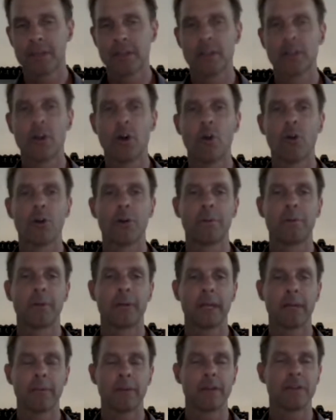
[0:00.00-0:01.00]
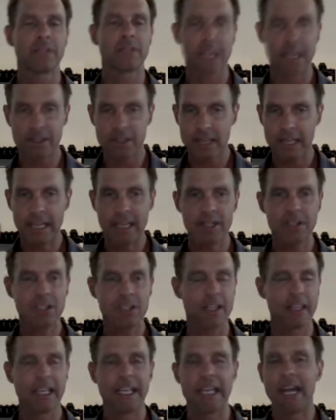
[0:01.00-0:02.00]
lower brainwave states
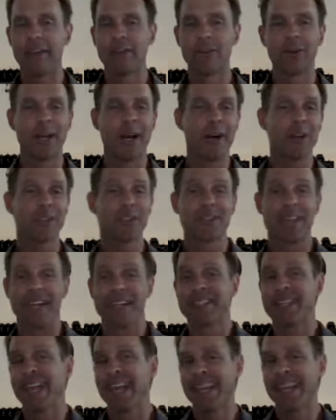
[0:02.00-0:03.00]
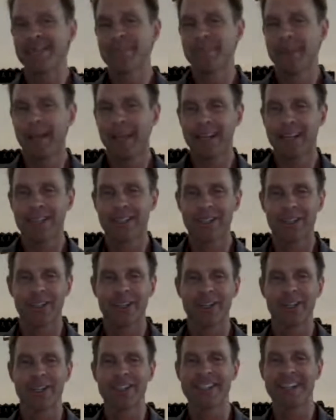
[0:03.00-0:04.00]
instantly. And everyone else is like taking
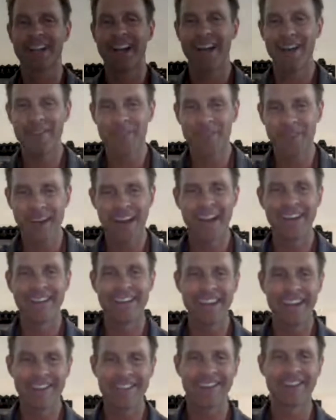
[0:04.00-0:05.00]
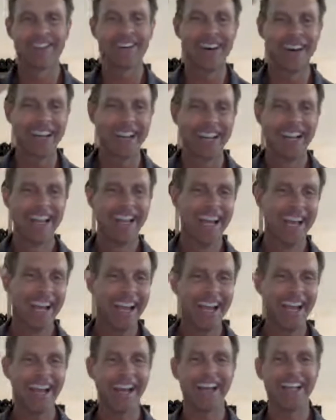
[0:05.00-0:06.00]
pictures and high-fiving everyone.
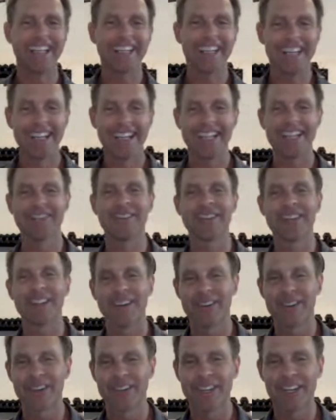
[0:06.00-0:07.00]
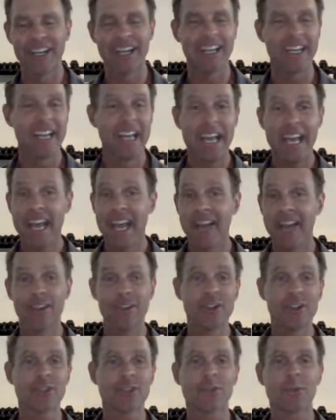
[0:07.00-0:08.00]
Hey, I did it. We're good. And they're
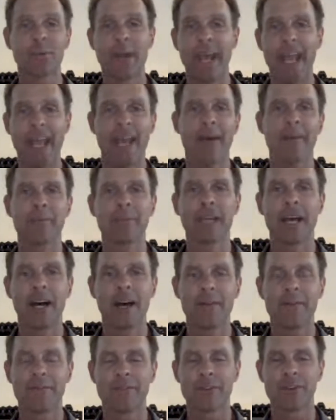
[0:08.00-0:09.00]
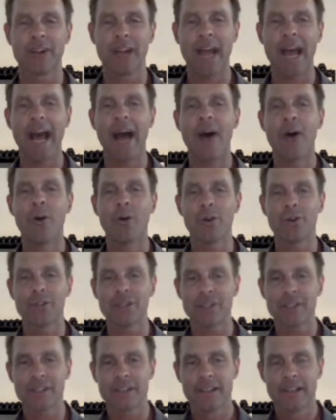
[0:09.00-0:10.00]
just amped up for
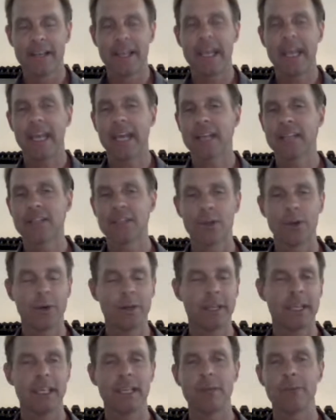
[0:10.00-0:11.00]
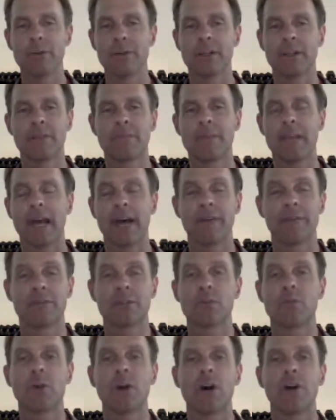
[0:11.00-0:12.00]
hours. And so he would have
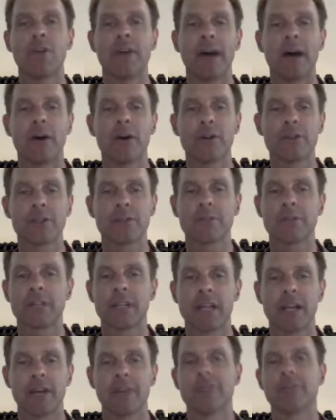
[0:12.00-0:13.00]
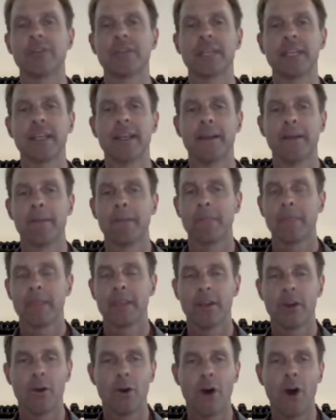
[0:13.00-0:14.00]
12 hours of recovery,
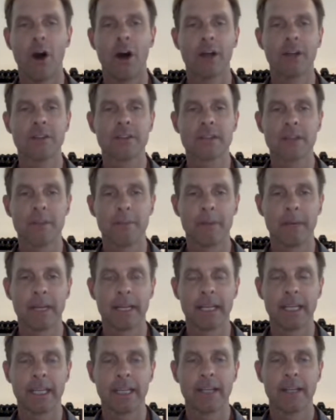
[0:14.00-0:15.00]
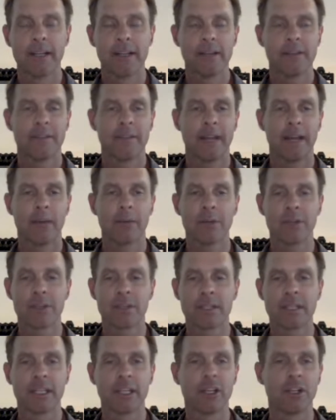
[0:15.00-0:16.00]
on somebody that was
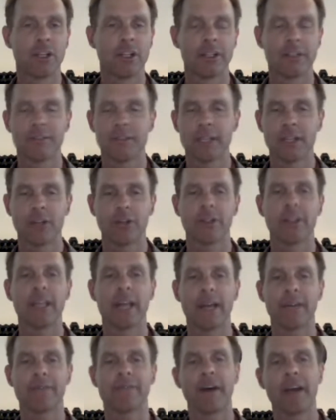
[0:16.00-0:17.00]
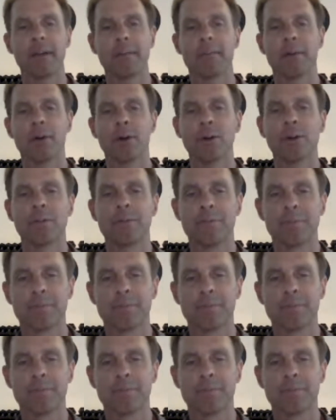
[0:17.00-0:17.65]
still, in that fight mode.